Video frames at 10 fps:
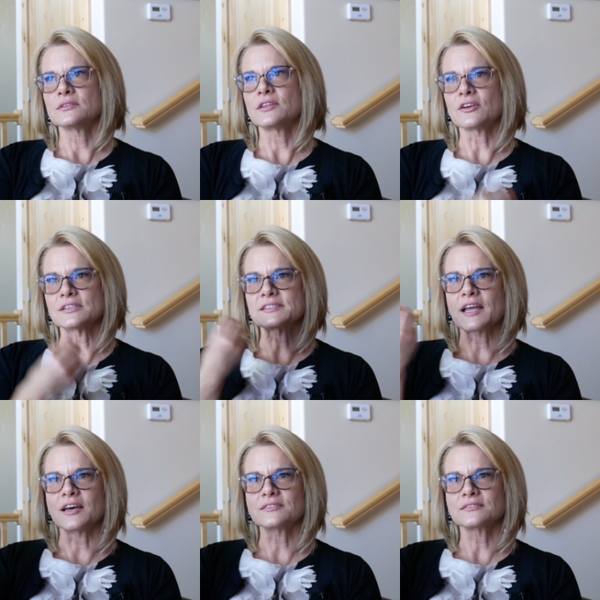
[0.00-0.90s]
there is
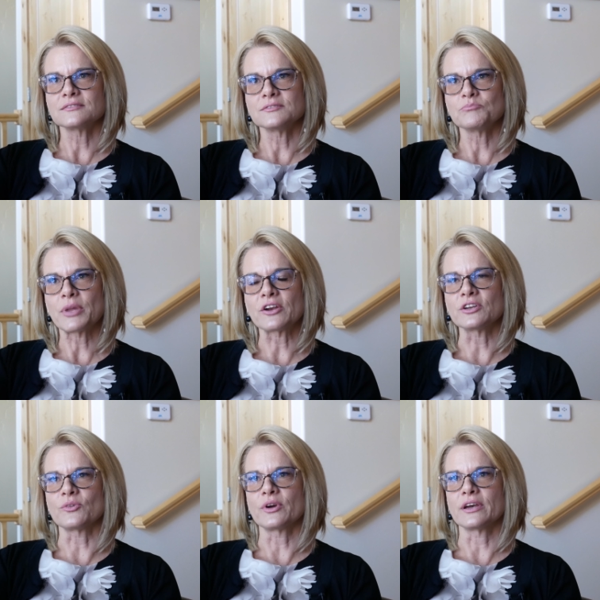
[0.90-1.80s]
that
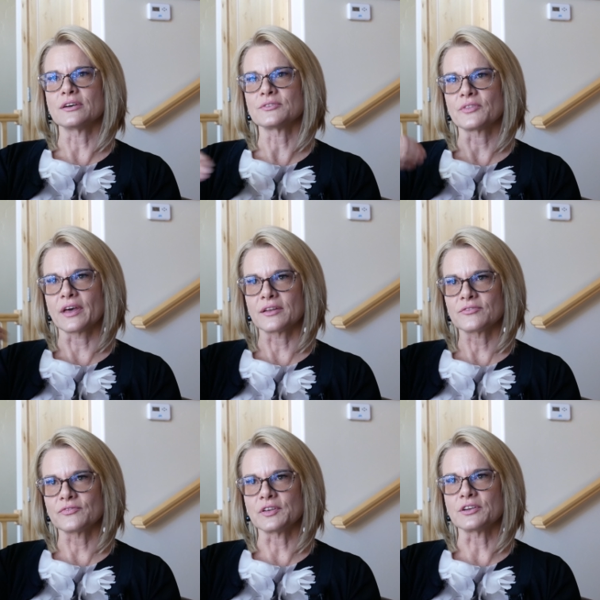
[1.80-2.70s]
paranoia or
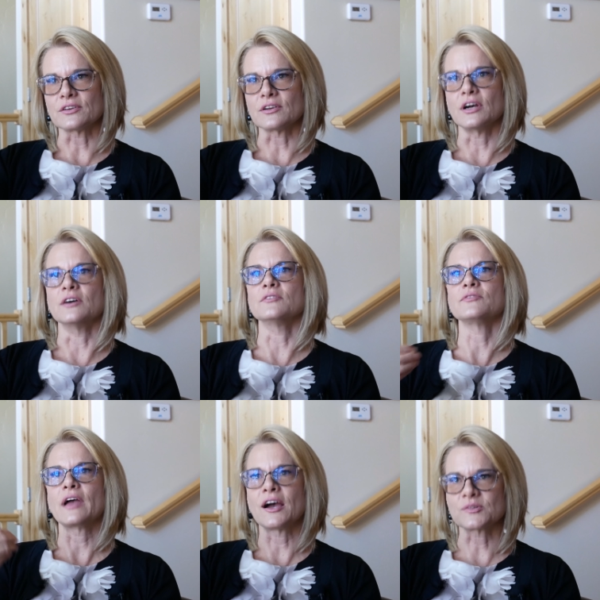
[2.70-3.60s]
that fear
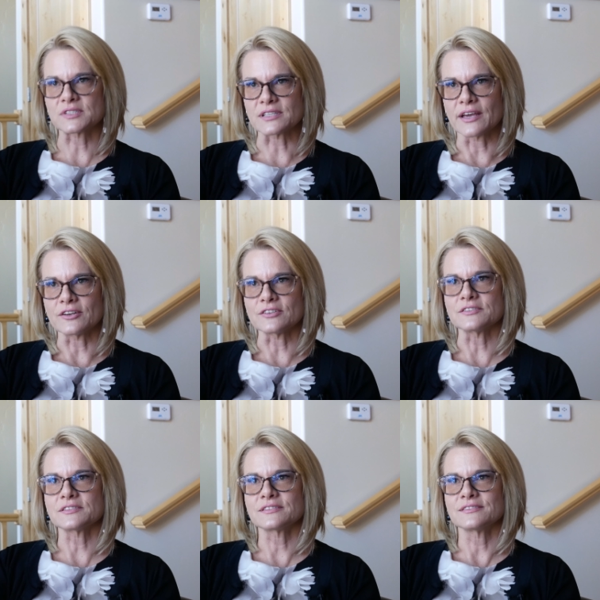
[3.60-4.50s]
of
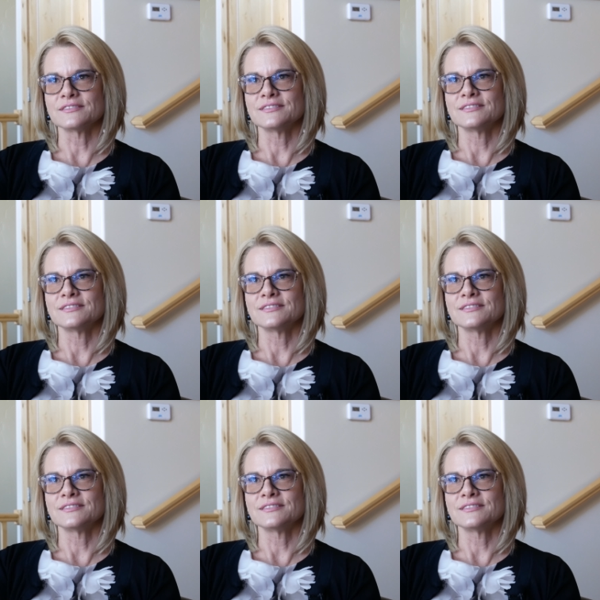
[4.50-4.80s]
outsiders,